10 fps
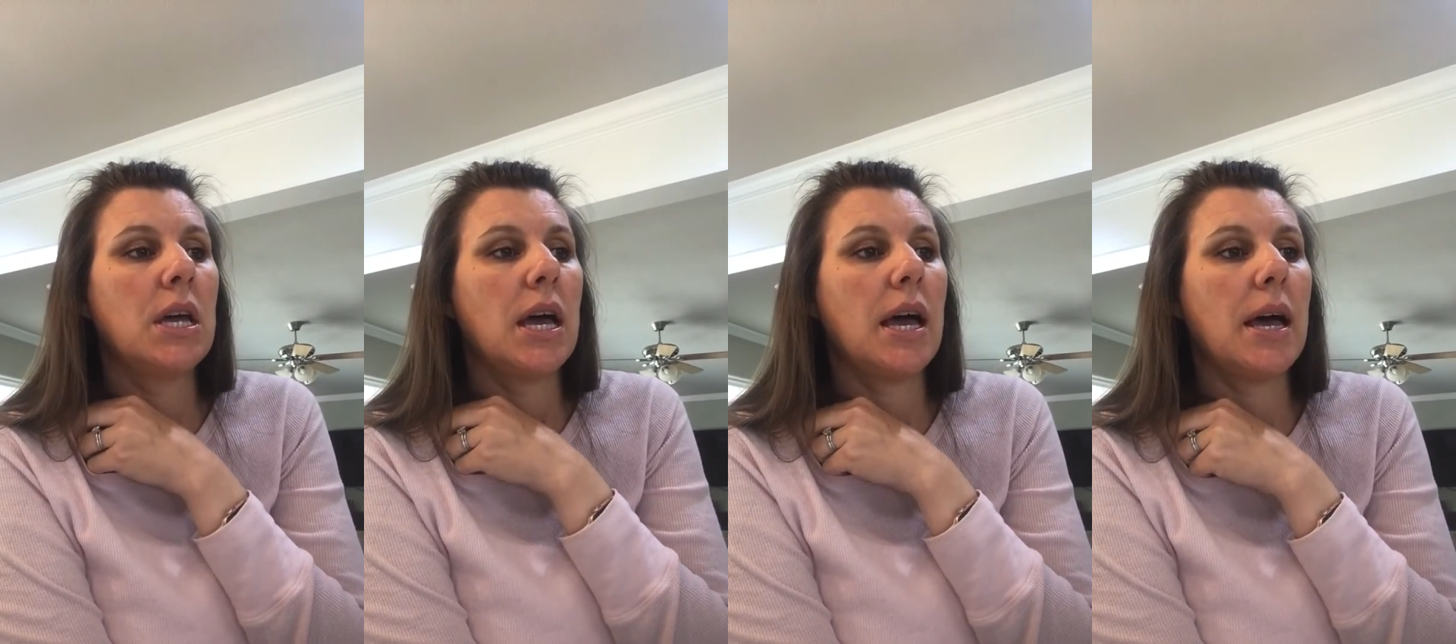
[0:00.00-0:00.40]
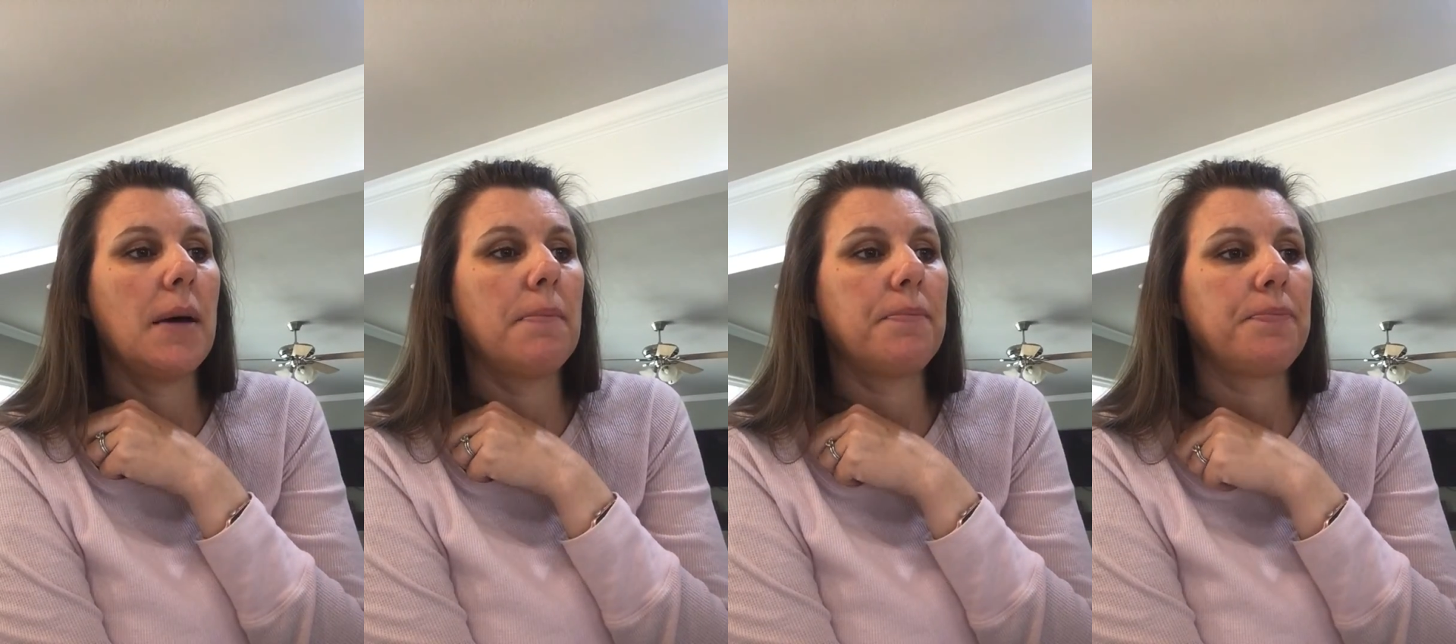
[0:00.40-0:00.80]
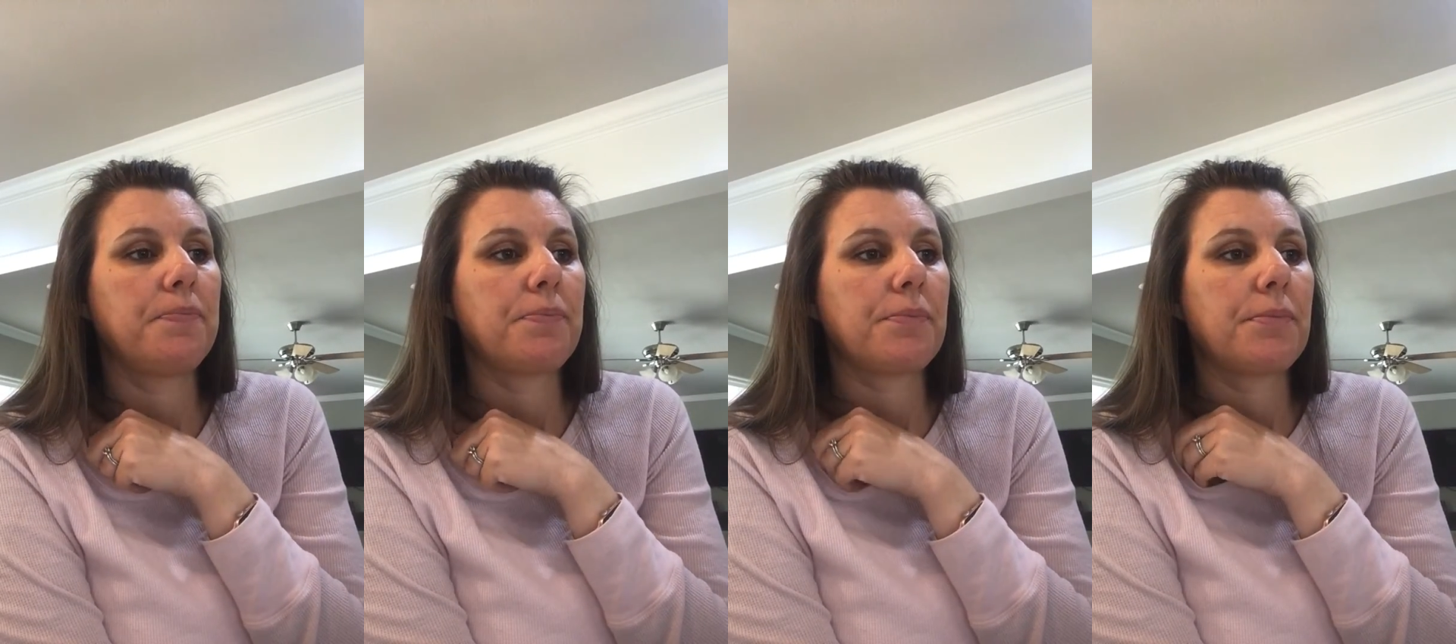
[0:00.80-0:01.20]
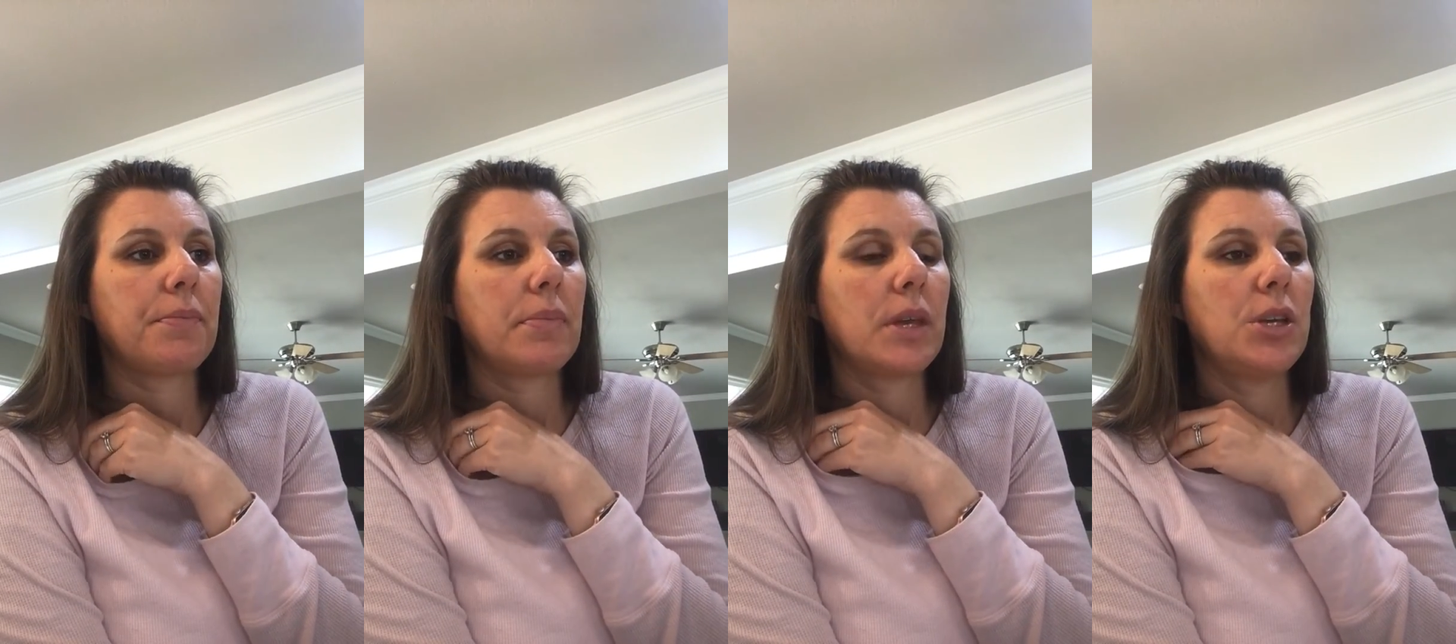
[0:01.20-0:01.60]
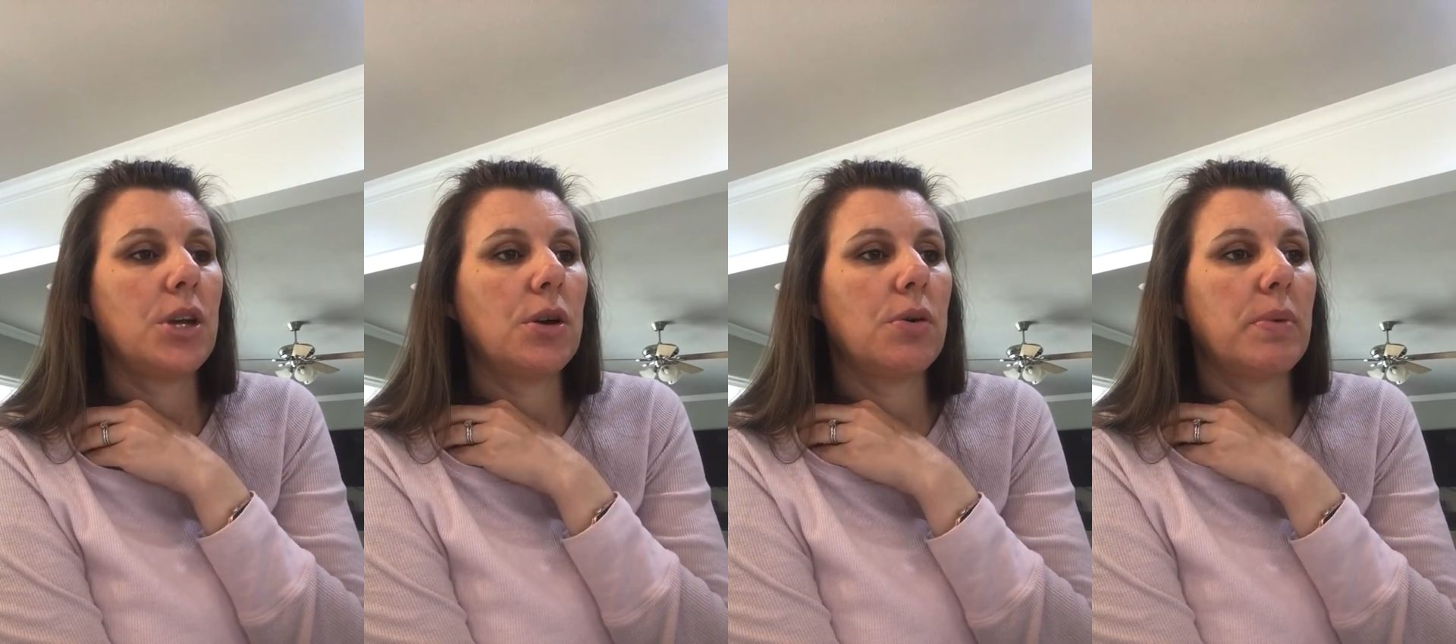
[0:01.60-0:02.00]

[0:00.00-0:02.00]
you know,